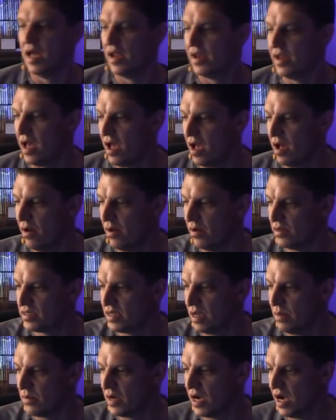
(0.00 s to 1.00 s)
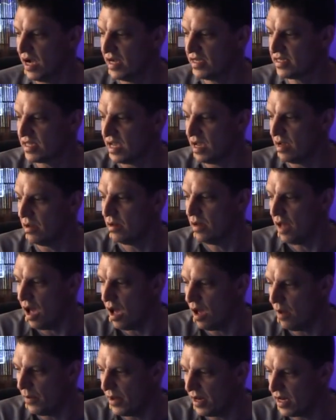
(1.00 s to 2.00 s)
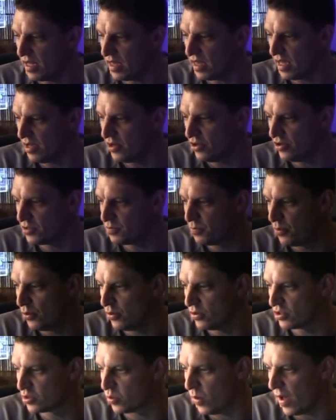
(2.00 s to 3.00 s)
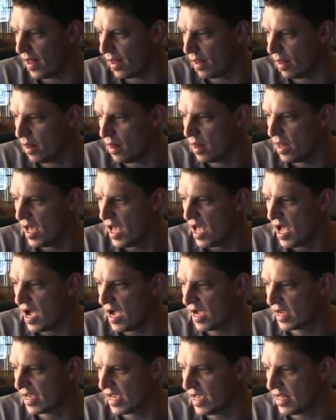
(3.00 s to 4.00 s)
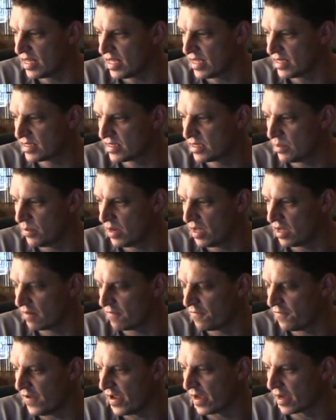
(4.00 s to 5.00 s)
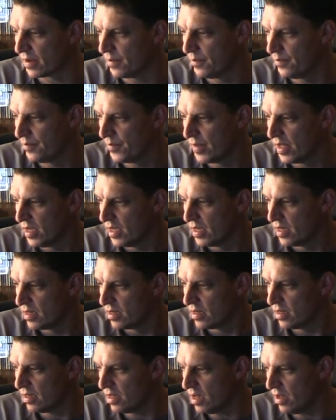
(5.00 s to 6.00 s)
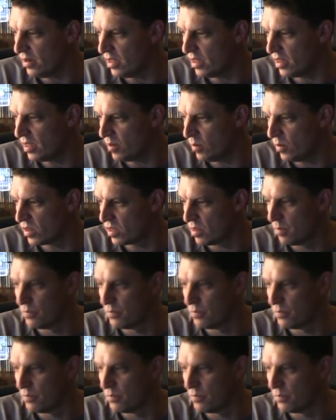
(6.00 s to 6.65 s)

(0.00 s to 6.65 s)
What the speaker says: Now some guys say, no, but if I use blue as well, I get that similar effect. Now the only thing with the